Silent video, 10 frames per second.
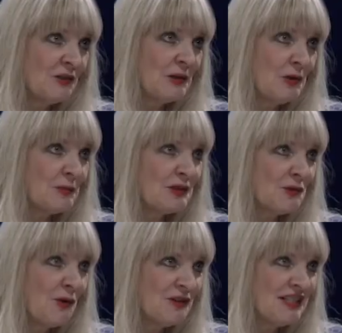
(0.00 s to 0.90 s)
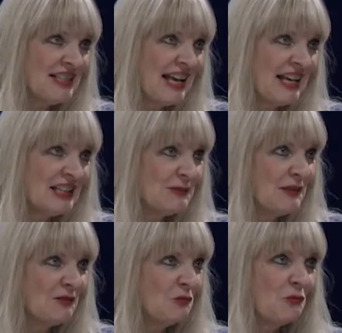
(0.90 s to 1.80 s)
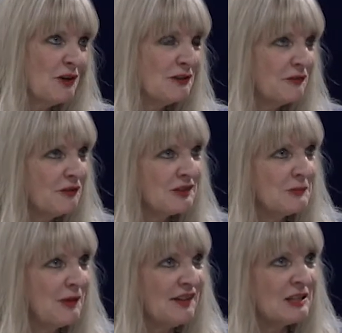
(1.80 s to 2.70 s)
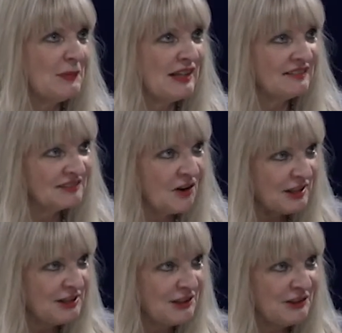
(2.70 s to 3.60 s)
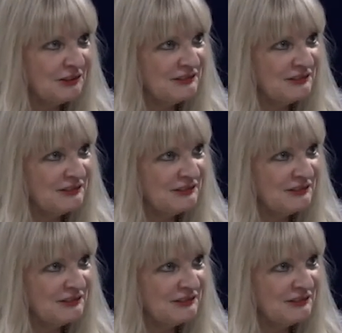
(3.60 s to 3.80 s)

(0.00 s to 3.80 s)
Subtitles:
on the Bookman's Corner today. It's been a wonderful experience talking to you.